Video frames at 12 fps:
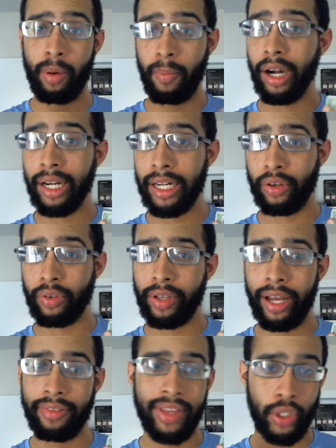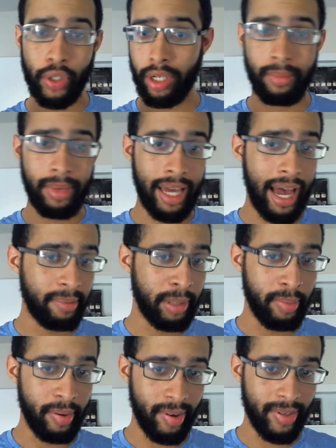more money in your life that you're going to be a happier
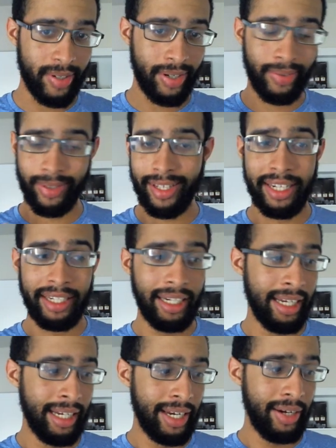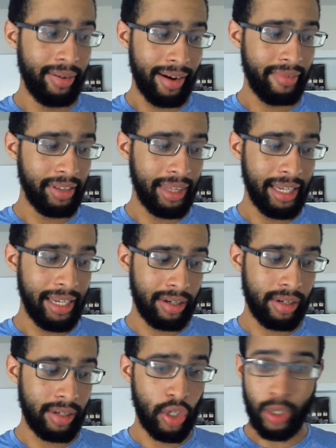person, or that, everything
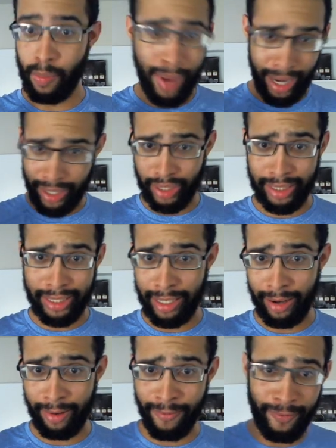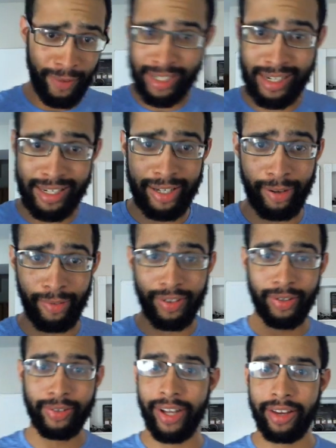is just magically going to fix itself
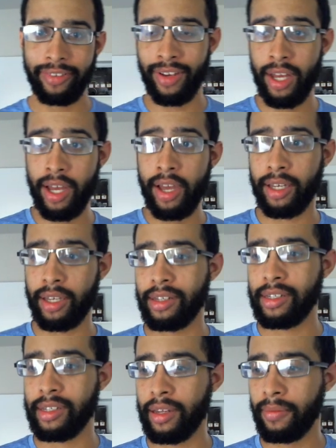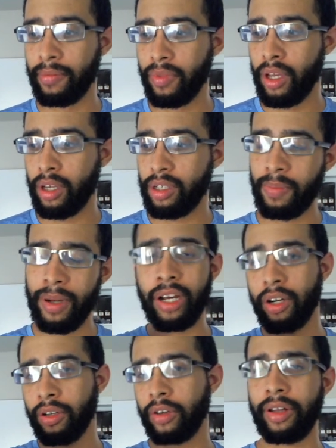in your life, because
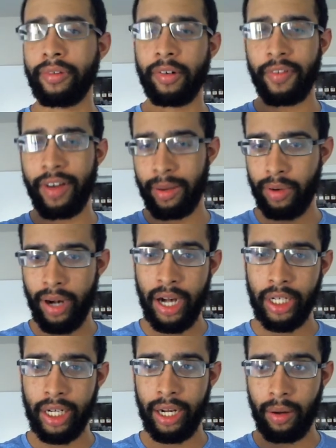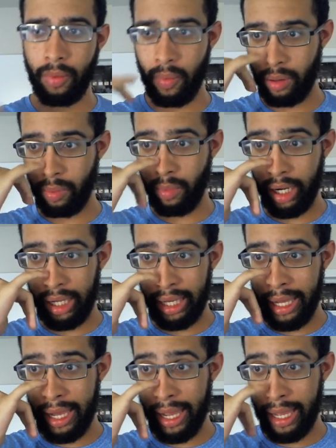depending on your level of vibration with
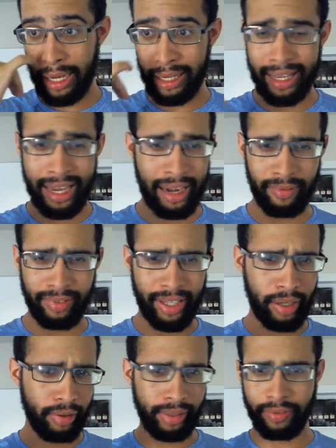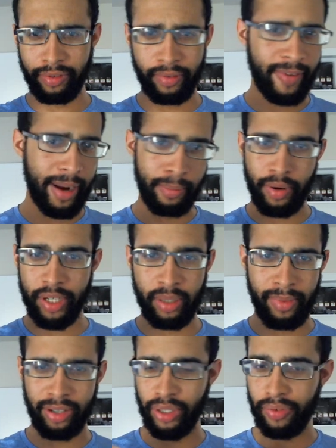money and kind of like your level of
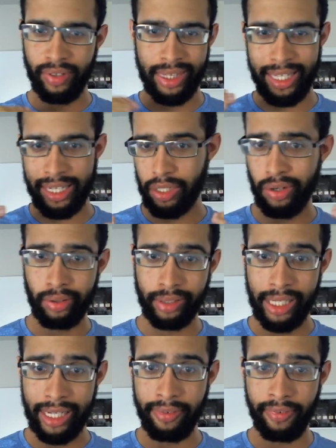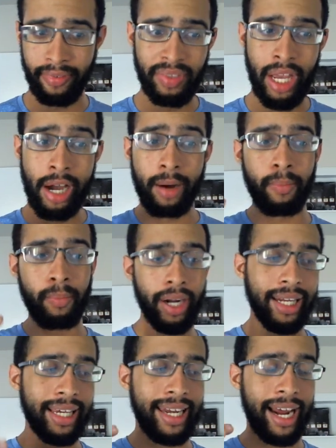vibration about different things in your life,
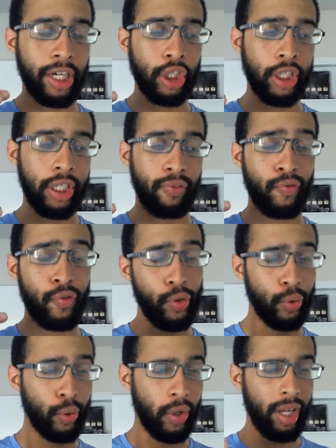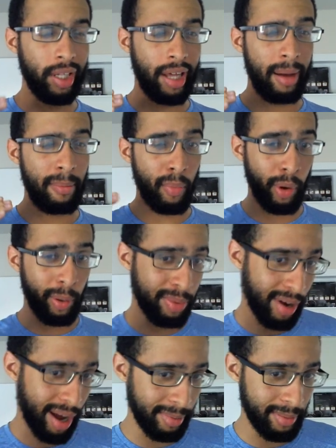money can actually fuel a lot more
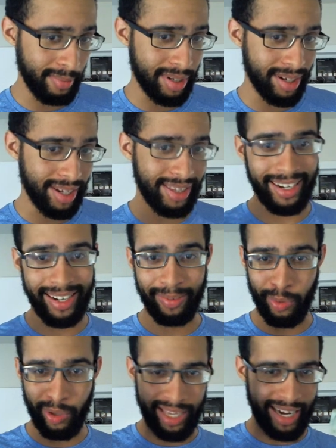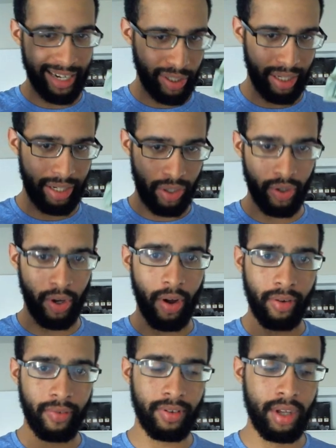problems than it can actually
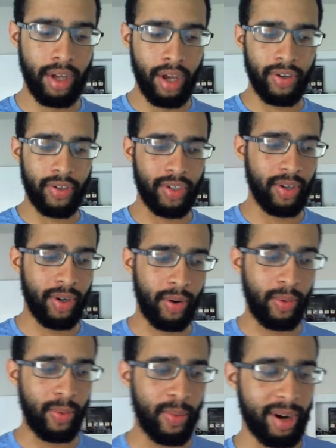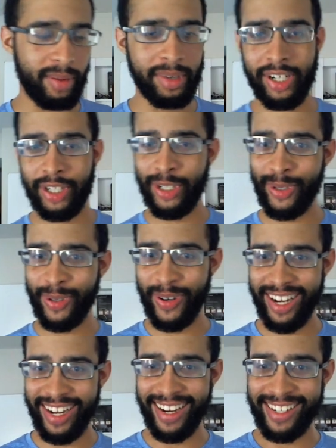solve. So what I'm going to do,
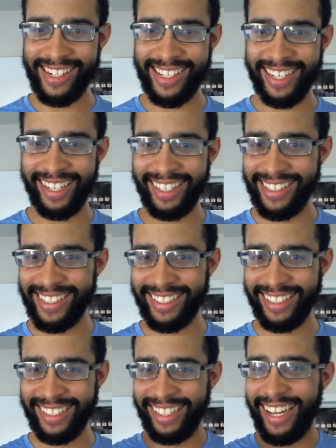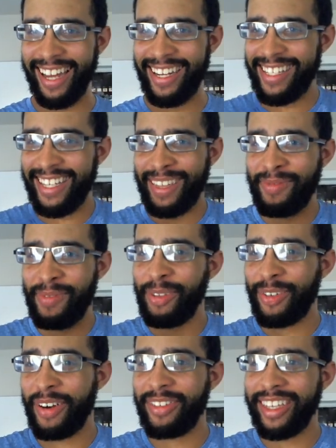just to kind of set the mood
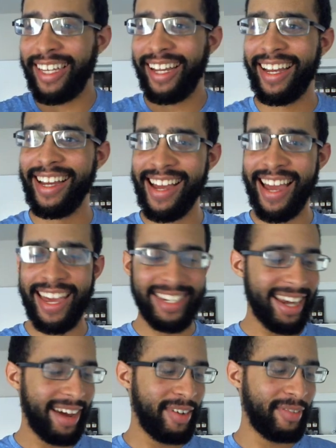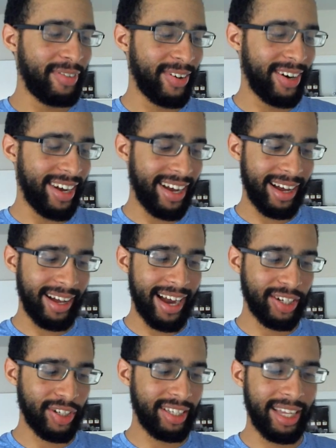for everything, is I've never
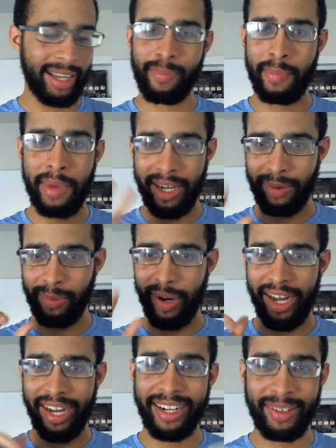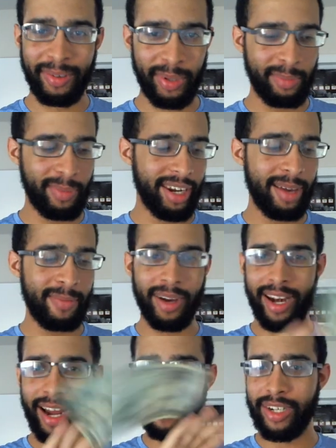actually like made it rain with money,
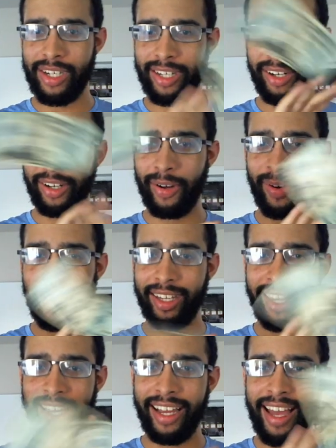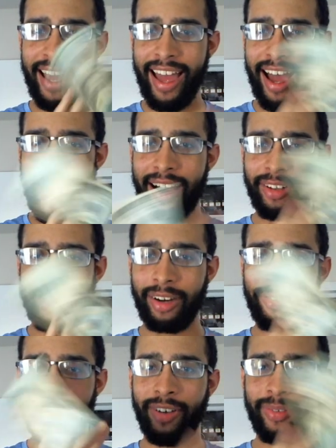but I'm just going to go and like have a lot
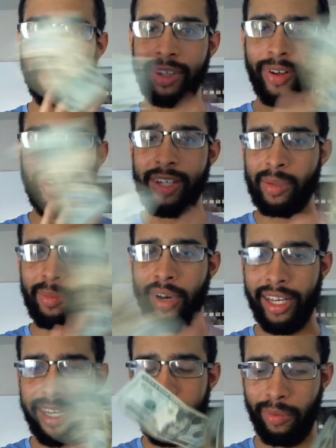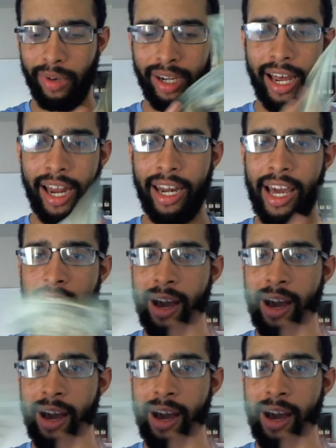of fun with all this money and whatnot.